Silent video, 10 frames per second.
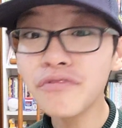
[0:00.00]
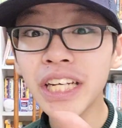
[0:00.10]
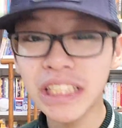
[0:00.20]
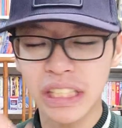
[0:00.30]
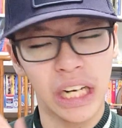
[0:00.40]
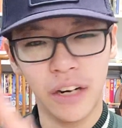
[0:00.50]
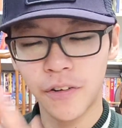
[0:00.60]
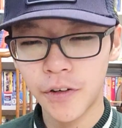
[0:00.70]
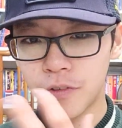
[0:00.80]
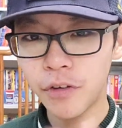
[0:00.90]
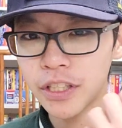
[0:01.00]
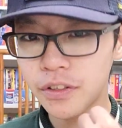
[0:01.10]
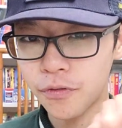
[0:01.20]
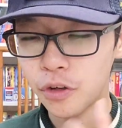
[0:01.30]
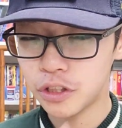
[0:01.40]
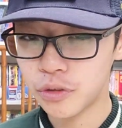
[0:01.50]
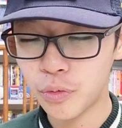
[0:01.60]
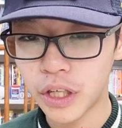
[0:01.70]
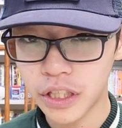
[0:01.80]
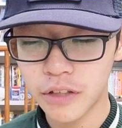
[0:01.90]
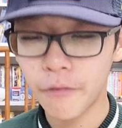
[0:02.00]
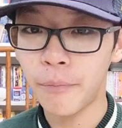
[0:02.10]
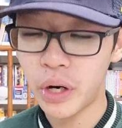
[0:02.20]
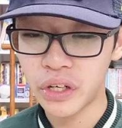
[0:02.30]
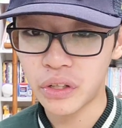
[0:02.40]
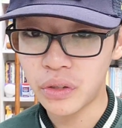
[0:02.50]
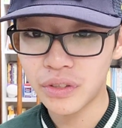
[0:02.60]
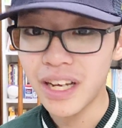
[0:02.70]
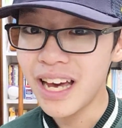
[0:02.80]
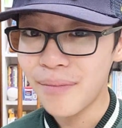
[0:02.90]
rest of the forces work with particles.